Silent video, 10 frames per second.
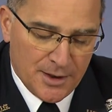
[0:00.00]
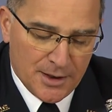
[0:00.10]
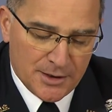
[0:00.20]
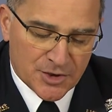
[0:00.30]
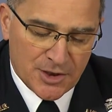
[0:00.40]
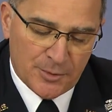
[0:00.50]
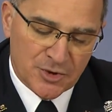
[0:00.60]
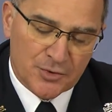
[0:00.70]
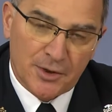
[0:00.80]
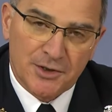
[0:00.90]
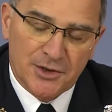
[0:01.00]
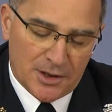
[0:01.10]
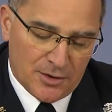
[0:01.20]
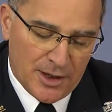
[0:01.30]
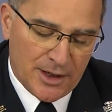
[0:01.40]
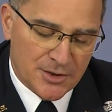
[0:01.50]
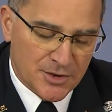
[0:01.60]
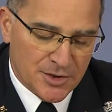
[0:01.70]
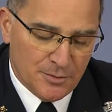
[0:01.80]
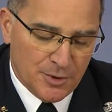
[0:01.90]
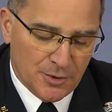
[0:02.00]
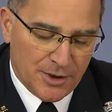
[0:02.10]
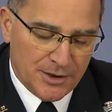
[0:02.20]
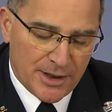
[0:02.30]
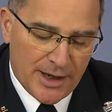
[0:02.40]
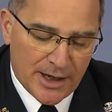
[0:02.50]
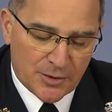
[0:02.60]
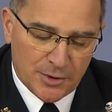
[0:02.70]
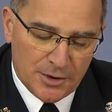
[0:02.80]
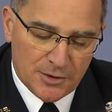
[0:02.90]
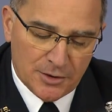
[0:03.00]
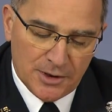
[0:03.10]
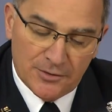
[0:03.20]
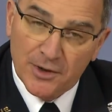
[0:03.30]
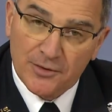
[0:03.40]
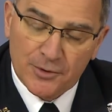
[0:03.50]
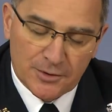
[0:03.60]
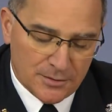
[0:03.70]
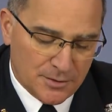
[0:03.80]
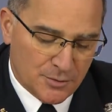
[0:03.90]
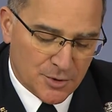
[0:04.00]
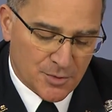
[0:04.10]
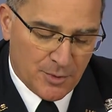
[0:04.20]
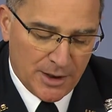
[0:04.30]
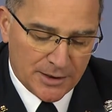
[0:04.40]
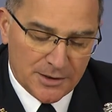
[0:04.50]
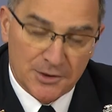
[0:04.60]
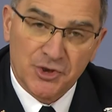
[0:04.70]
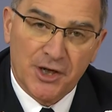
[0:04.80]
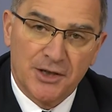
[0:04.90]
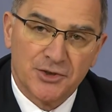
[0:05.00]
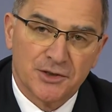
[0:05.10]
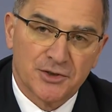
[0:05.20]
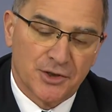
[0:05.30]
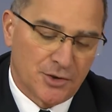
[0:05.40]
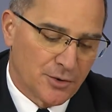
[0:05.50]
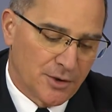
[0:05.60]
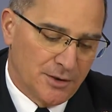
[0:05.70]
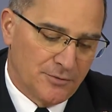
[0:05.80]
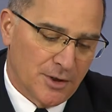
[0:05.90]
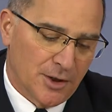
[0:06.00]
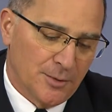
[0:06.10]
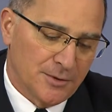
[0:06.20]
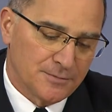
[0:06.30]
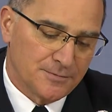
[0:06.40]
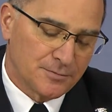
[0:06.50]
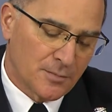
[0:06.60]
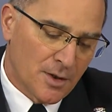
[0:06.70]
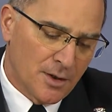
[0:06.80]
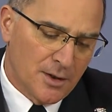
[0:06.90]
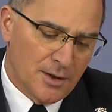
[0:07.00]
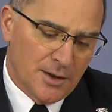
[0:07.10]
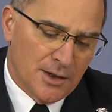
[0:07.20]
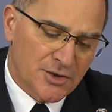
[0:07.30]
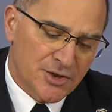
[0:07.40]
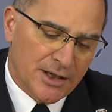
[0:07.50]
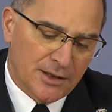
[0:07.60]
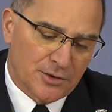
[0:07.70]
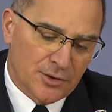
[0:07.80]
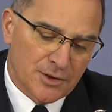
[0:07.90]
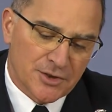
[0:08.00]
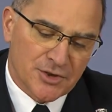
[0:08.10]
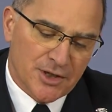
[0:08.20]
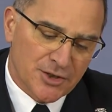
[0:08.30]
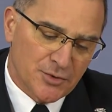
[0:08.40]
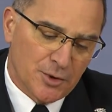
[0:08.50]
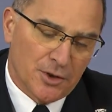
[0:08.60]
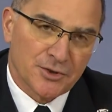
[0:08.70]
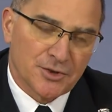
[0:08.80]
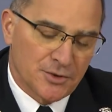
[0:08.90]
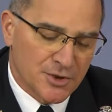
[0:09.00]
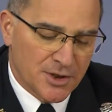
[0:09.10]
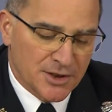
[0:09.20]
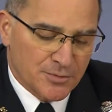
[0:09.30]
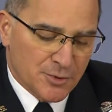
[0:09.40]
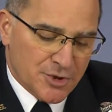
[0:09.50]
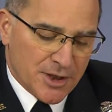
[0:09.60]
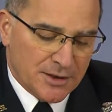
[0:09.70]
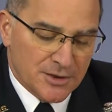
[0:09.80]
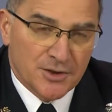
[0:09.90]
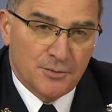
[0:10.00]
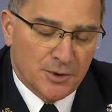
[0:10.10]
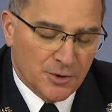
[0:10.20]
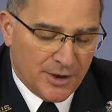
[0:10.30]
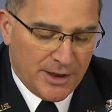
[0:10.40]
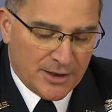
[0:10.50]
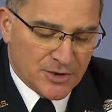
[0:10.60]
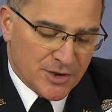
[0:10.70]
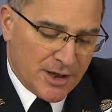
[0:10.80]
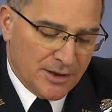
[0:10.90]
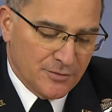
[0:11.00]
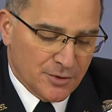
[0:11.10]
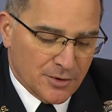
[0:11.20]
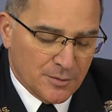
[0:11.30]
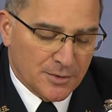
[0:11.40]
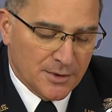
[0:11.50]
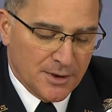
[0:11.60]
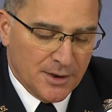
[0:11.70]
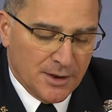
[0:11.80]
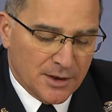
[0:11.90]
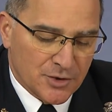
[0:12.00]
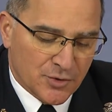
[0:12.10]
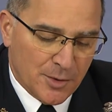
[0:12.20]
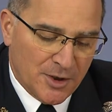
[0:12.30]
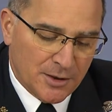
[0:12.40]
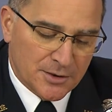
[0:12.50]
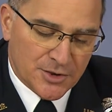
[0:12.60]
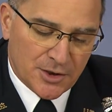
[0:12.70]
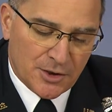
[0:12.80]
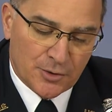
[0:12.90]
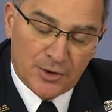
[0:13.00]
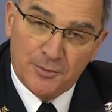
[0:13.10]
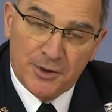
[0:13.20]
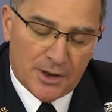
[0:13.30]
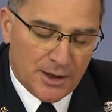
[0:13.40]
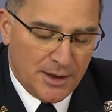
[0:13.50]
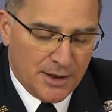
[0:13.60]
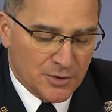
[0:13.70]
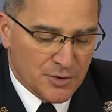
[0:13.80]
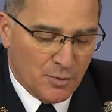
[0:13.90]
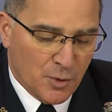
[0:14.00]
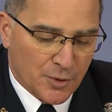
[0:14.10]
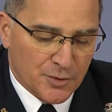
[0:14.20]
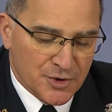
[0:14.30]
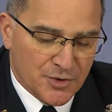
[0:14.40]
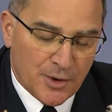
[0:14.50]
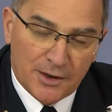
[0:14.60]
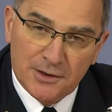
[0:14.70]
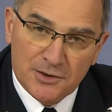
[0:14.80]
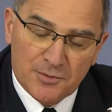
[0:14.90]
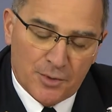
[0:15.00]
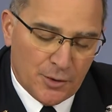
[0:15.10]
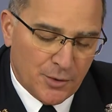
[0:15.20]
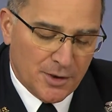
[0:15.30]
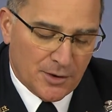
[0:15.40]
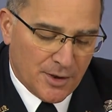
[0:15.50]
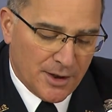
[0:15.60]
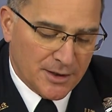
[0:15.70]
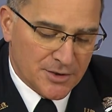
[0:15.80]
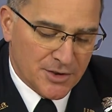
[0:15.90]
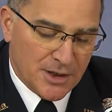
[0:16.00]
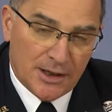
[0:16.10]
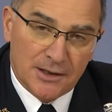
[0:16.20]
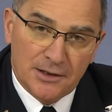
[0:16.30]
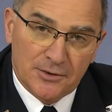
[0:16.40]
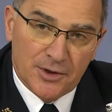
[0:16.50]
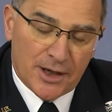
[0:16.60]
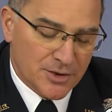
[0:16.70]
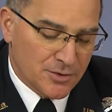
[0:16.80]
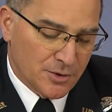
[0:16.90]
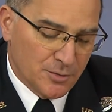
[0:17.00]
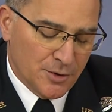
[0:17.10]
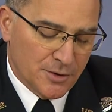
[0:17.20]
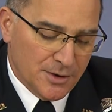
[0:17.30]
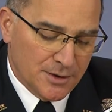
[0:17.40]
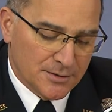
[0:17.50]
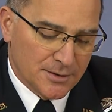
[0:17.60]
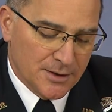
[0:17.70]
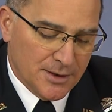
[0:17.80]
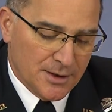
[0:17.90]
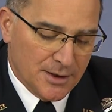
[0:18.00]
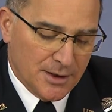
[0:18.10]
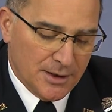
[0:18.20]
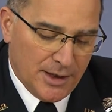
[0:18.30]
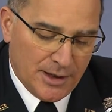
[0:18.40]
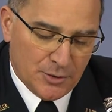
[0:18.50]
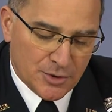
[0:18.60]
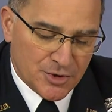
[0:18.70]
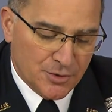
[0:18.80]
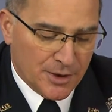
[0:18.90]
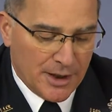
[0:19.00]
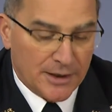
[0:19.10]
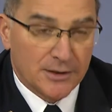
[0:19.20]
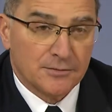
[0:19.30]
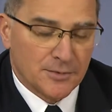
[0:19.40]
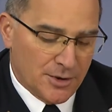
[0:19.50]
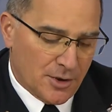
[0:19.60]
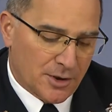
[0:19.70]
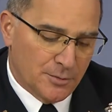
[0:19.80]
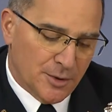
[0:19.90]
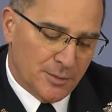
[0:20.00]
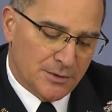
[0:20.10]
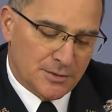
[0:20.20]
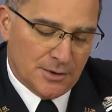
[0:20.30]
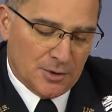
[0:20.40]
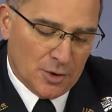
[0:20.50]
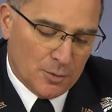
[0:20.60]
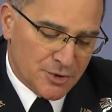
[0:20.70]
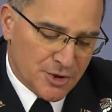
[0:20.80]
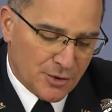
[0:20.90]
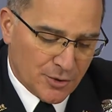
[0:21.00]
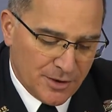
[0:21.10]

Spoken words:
This demonstrates the Alliance's ability to act with a unity of effort to respond to the changing security environment. Second, during this session, we also discussed projecting stability outside of Europe. Contributing to security beyond NATO's borders strengthens both the Alliance and the international community. NATO is united in our commitment to the global security